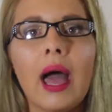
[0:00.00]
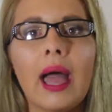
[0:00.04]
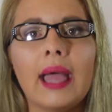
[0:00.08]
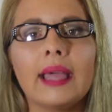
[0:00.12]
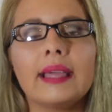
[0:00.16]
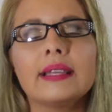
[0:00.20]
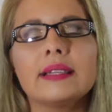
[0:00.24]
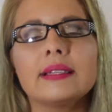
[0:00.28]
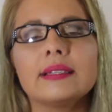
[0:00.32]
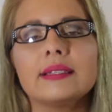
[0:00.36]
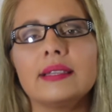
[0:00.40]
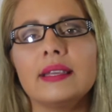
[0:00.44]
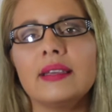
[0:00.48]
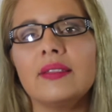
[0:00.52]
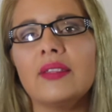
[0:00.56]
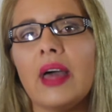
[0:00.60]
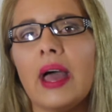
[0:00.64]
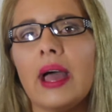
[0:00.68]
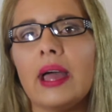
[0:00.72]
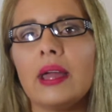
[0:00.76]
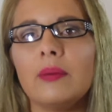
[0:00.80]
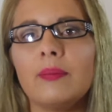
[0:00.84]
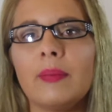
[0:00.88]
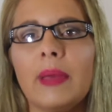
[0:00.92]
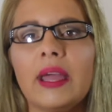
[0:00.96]
I can see
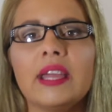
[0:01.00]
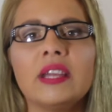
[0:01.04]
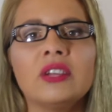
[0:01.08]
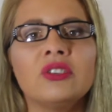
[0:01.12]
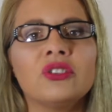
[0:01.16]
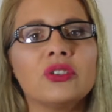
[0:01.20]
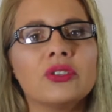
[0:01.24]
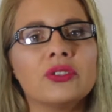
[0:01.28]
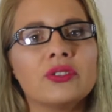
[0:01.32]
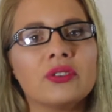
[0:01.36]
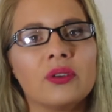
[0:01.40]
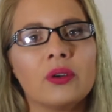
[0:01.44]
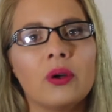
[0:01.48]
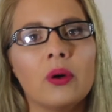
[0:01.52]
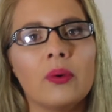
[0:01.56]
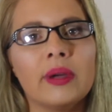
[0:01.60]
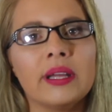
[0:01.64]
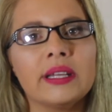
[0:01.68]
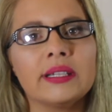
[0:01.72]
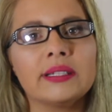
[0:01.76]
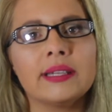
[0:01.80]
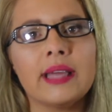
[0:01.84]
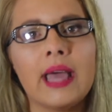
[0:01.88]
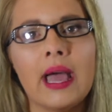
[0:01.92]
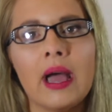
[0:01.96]
that my inches are
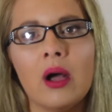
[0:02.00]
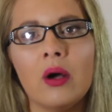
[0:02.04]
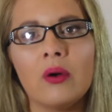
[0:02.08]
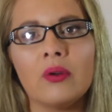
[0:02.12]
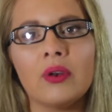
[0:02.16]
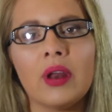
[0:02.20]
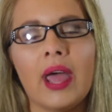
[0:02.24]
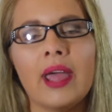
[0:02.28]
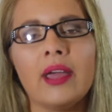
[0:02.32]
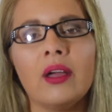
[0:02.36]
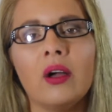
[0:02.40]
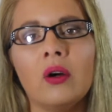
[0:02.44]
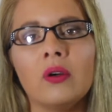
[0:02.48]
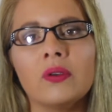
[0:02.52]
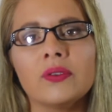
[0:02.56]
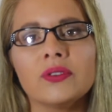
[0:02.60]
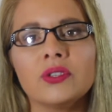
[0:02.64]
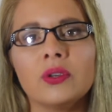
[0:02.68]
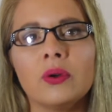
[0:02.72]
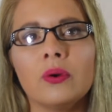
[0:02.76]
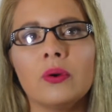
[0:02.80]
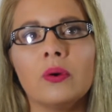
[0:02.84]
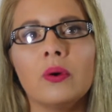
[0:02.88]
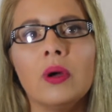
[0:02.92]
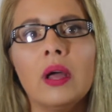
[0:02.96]
going down. I
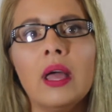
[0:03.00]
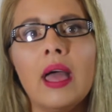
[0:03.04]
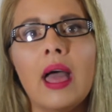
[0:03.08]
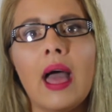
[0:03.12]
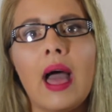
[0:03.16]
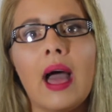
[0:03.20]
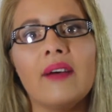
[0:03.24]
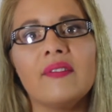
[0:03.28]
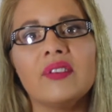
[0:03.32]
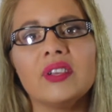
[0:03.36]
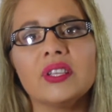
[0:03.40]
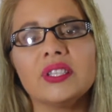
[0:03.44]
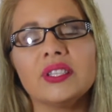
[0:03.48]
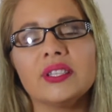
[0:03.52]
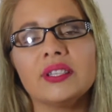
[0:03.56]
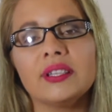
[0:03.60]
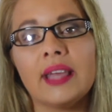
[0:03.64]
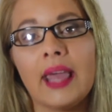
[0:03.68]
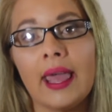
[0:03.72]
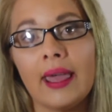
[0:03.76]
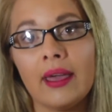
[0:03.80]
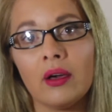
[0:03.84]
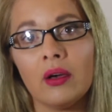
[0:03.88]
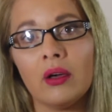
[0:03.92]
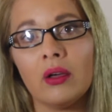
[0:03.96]
also have a
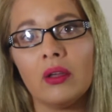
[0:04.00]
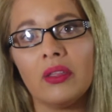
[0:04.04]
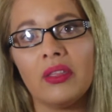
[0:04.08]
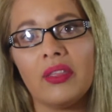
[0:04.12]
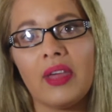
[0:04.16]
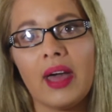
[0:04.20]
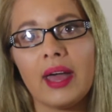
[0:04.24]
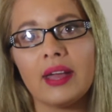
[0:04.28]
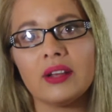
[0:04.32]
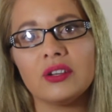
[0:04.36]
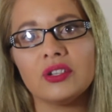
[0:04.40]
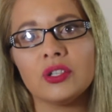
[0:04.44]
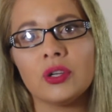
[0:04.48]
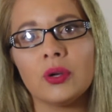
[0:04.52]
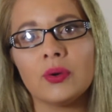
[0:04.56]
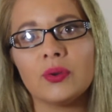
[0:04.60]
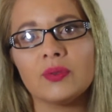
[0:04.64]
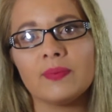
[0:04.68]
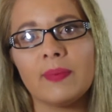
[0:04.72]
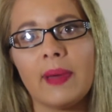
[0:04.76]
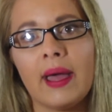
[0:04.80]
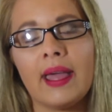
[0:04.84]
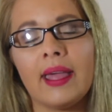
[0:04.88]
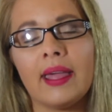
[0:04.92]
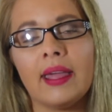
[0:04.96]
scale that
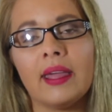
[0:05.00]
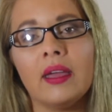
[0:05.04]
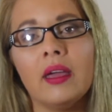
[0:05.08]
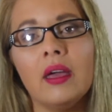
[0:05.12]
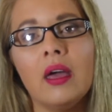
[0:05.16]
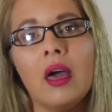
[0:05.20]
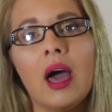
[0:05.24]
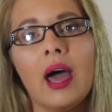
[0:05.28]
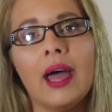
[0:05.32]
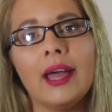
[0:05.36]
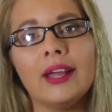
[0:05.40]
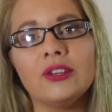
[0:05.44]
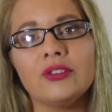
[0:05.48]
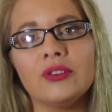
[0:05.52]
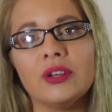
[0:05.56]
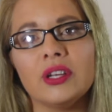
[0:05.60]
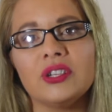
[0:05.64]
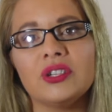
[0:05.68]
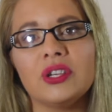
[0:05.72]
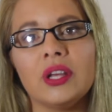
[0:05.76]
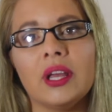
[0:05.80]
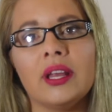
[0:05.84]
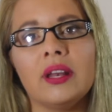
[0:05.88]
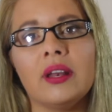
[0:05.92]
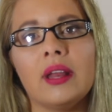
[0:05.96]
shows my
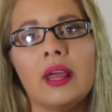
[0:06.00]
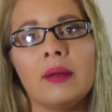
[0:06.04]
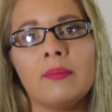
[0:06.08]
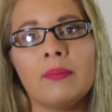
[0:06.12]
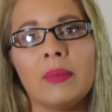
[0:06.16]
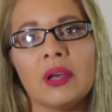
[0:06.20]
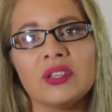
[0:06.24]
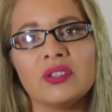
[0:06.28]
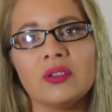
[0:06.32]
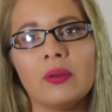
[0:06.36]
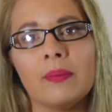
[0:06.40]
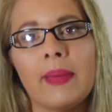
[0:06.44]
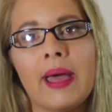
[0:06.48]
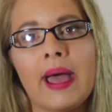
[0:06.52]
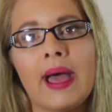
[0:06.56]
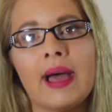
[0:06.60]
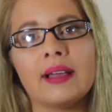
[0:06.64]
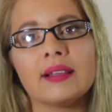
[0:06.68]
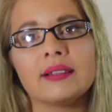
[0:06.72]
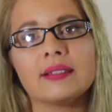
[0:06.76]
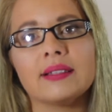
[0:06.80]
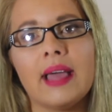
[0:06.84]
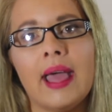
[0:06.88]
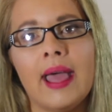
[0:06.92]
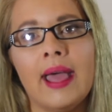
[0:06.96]
hydration and muscle
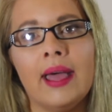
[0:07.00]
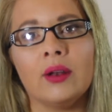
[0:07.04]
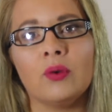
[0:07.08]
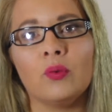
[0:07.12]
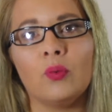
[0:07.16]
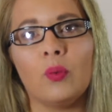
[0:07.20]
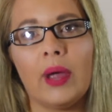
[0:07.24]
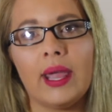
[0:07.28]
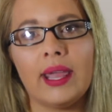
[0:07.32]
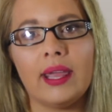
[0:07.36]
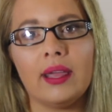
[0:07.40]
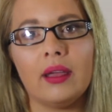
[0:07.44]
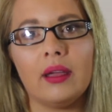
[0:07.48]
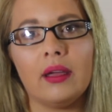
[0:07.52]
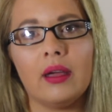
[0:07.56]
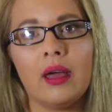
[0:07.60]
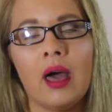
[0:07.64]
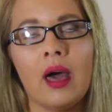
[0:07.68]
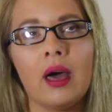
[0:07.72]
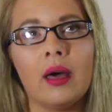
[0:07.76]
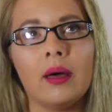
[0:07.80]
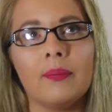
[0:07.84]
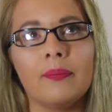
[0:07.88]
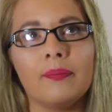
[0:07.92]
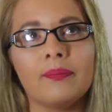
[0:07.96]
mass and weight,
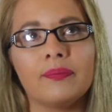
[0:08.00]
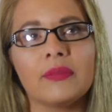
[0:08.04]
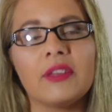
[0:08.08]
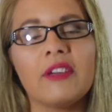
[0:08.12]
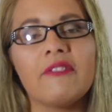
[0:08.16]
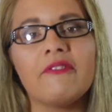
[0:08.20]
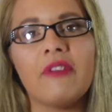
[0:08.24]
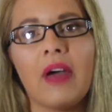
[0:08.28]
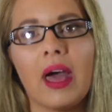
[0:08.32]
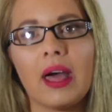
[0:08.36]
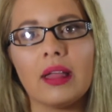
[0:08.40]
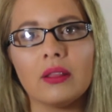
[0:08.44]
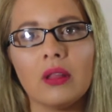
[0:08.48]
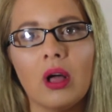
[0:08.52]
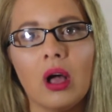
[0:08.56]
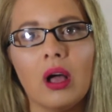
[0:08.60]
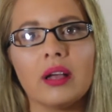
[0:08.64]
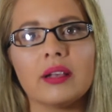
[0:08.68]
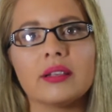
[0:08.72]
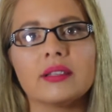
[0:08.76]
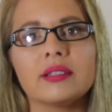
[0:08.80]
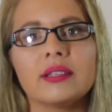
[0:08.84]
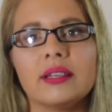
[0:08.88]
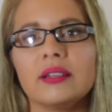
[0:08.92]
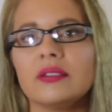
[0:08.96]
fat
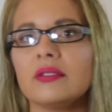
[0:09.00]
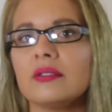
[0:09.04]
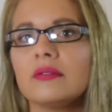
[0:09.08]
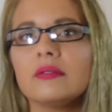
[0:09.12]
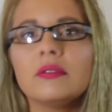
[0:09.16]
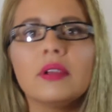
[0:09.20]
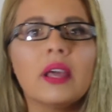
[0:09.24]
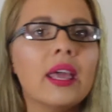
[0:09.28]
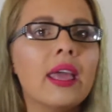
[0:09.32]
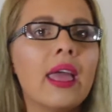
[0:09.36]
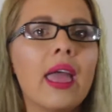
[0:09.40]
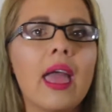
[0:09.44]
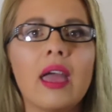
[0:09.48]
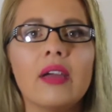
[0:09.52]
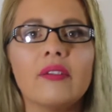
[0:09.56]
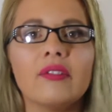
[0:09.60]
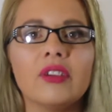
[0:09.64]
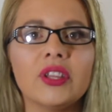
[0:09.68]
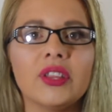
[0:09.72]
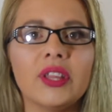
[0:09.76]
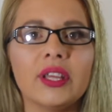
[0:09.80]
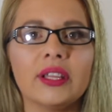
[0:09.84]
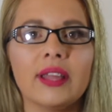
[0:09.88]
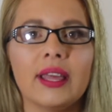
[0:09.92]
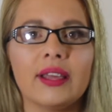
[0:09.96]
loss and
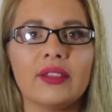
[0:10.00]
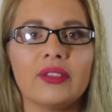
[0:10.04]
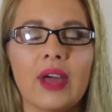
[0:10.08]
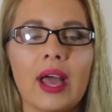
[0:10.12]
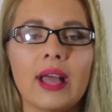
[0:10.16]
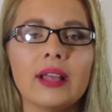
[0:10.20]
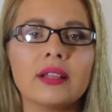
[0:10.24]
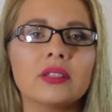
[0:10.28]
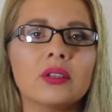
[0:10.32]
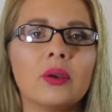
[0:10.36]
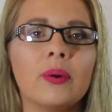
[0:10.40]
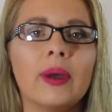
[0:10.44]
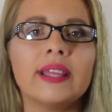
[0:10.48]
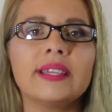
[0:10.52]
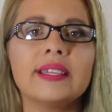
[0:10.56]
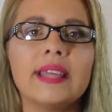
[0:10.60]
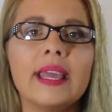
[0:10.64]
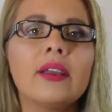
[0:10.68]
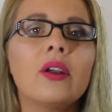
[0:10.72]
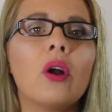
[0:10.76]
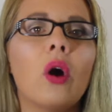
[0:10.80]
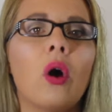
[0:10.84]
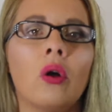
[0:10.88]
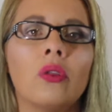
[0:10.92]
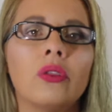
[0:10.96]
everything like that. So I
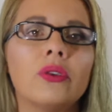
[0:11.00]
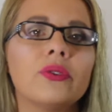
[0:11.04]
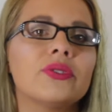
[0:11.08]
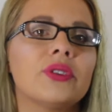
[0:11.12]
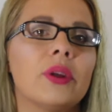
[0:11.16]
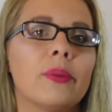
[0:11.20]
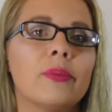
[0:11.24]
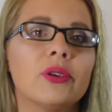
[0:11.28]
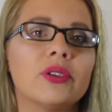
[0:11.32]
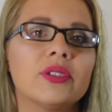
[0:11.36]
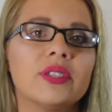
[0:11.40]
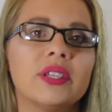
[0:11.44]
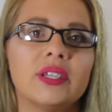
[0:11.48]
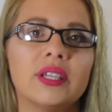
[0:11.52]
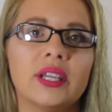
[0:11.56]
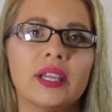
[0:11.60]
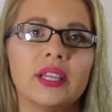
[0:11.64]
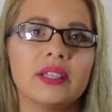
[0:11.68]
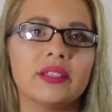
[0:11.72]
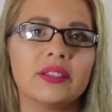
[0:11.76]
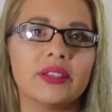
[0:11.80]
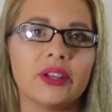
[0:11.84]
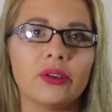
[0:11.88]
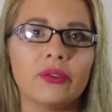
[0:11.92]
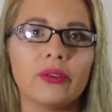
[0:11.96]
take all those numbers into
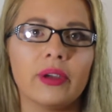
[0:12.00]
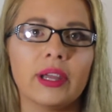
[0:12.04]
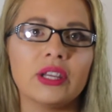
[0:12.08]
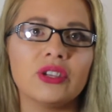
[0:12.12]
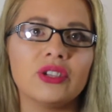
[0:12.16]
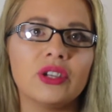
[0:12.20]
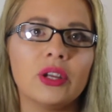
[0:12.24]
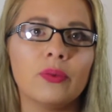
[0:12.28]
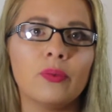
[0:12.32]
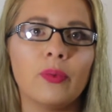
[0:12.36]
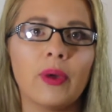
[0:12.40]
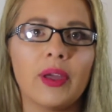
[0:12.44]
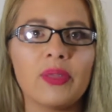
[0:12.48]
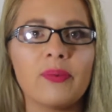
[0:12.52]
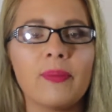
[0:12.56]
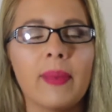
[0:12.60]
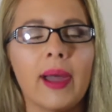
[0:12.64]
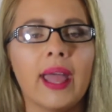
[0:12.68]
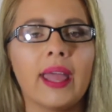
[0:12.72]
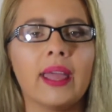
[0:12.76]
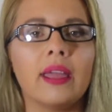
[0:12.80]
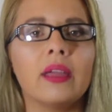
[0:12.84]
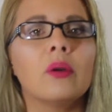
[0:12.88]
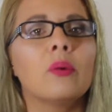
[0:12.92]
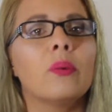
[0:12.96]
consideration with
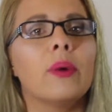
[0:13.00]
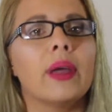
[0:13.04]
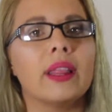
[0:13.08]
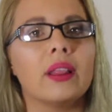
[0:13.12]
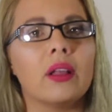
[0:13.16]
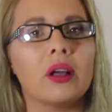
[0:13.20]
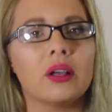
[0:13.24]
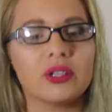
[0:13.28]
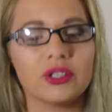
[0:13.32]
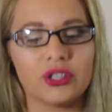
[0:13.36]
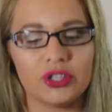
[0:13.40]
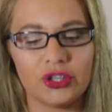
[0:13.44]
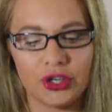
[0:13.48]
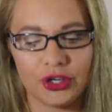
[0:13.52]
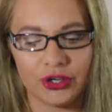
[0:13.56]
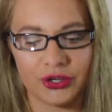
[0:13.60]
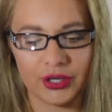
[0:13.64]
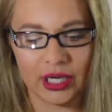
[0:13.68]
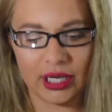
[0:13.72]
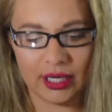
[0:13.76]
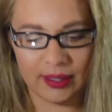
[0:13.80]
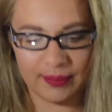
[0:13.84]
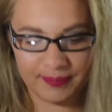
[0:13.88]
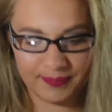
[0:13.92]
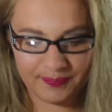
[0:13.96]
my weight loss
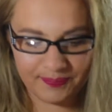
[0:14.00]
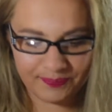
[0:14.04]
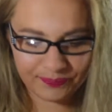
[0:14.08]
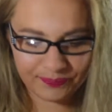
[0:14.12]
journey.